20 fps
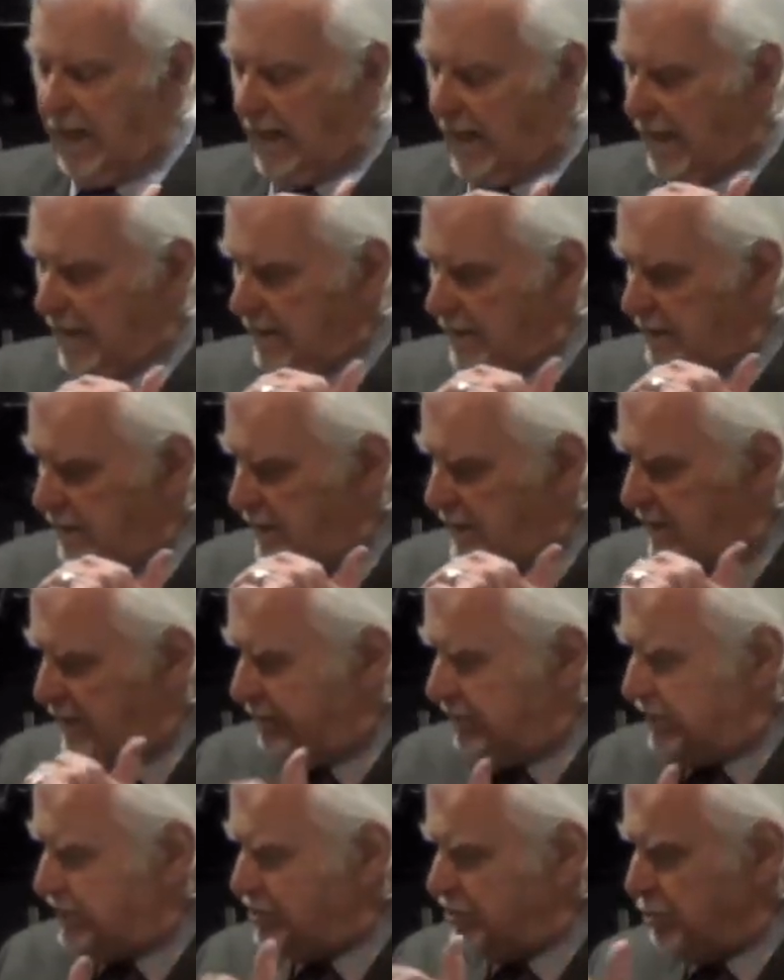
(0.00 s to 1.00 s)
And
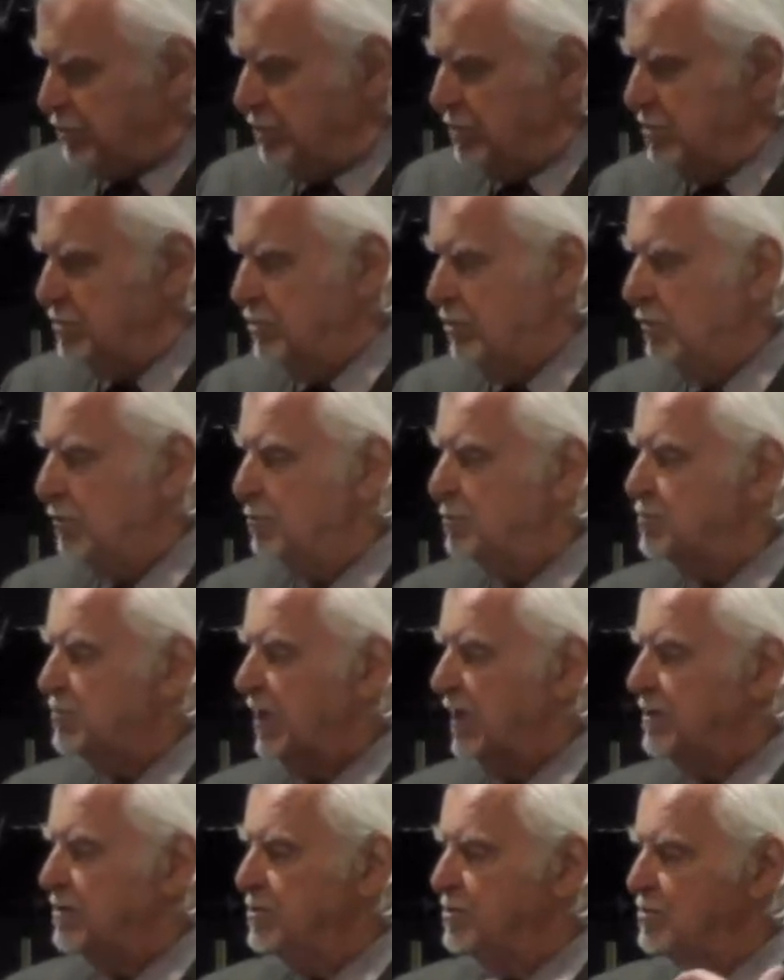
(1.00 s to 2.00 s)
given certain
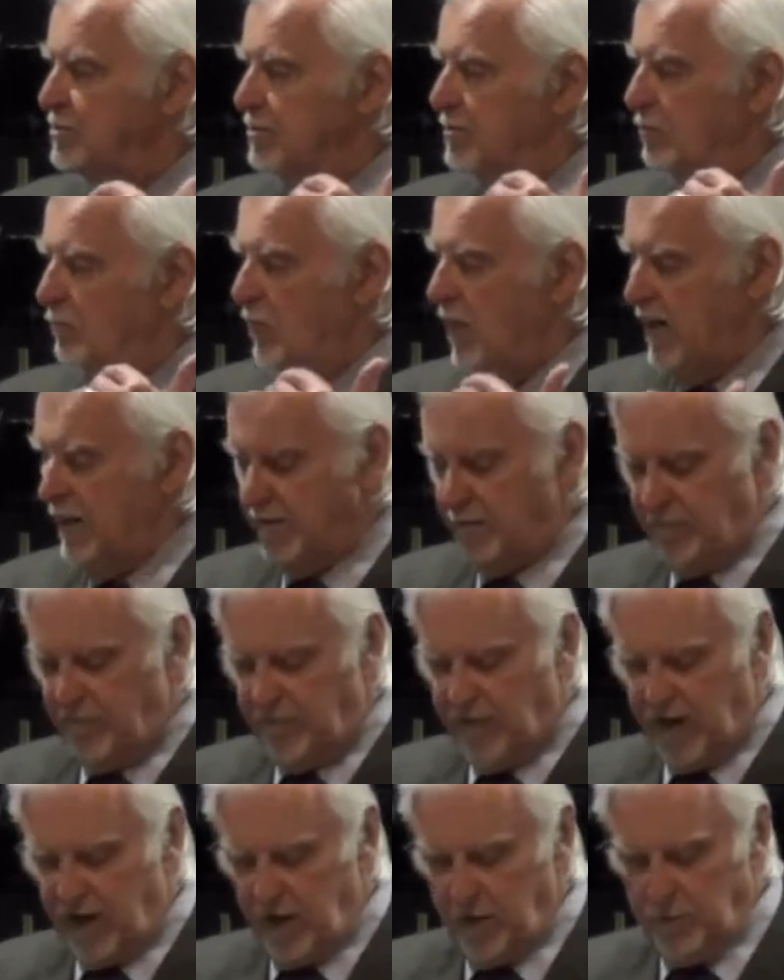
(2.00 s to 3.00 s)
circumstances or the right
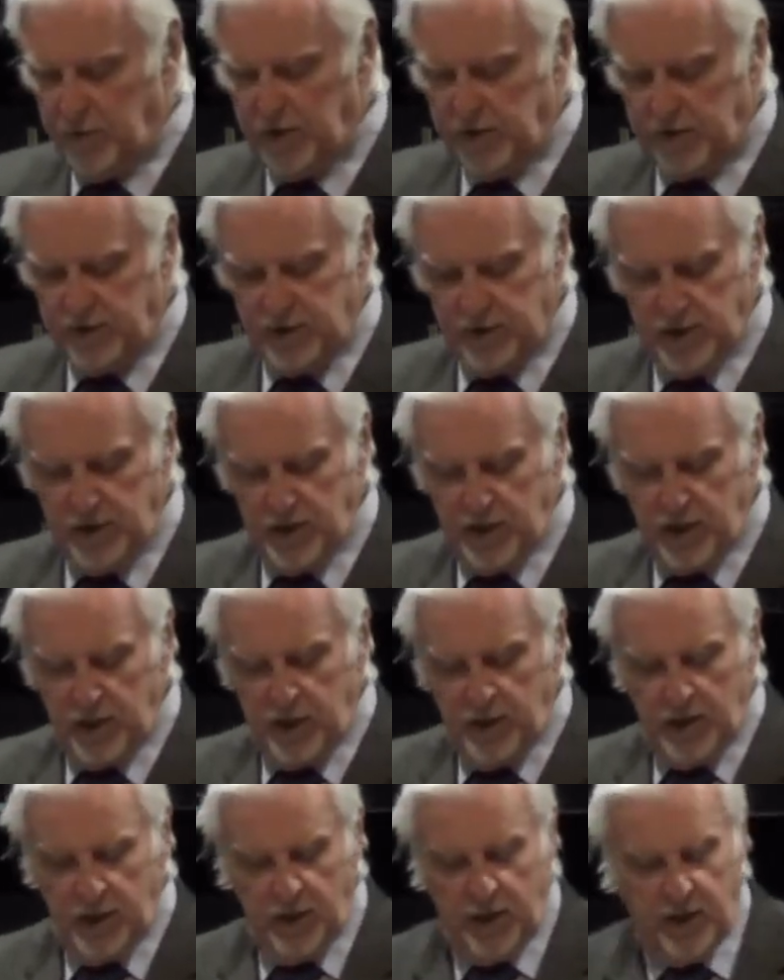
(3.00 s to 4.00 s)
environment,
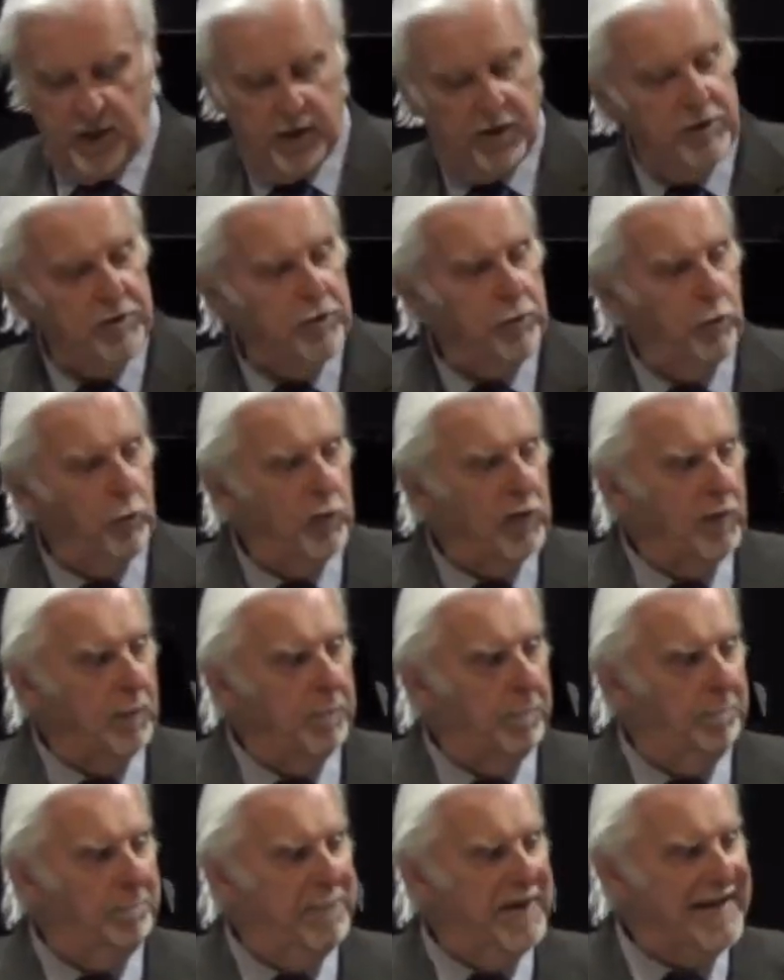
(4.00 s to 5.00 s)
you will
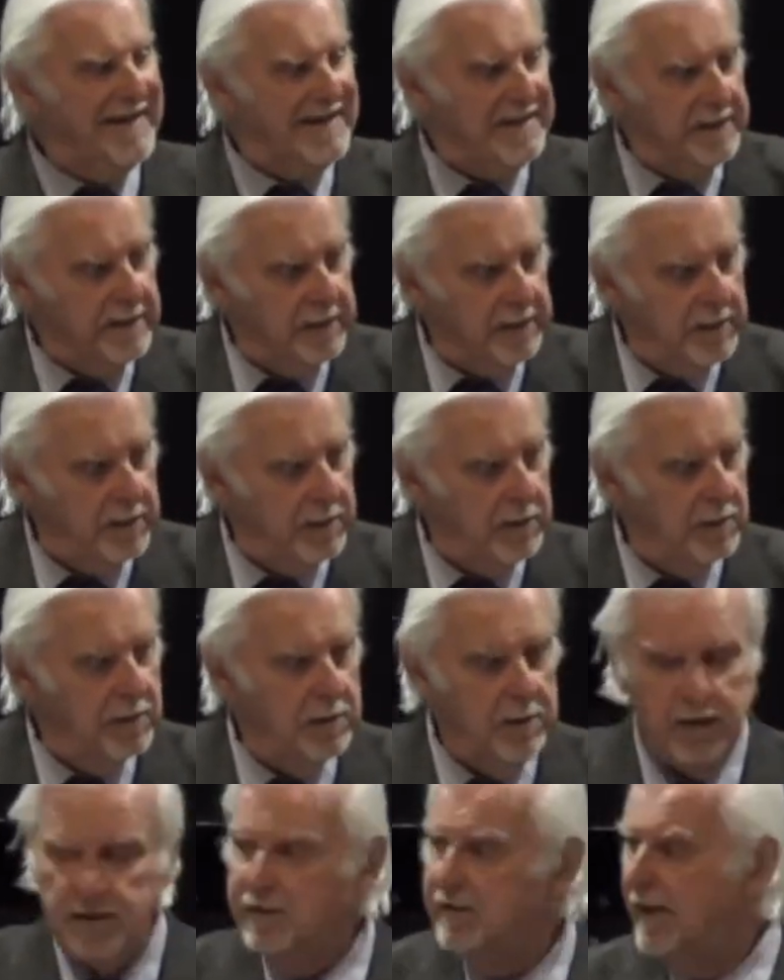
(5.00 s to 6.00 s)
bend
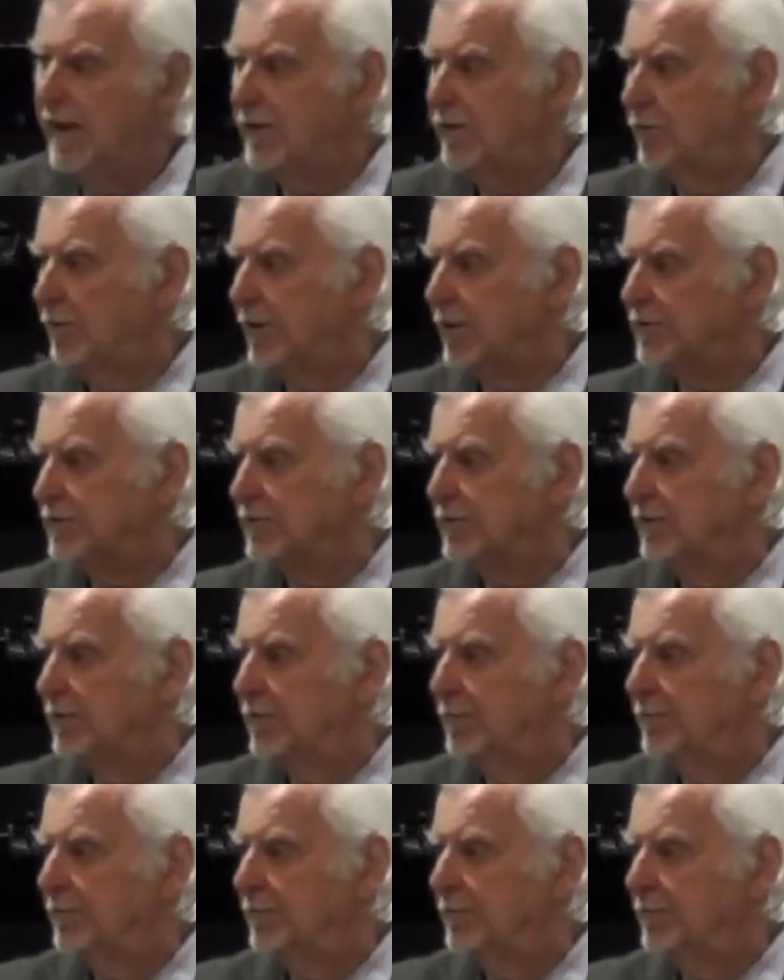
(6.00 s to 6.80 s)
in that direction.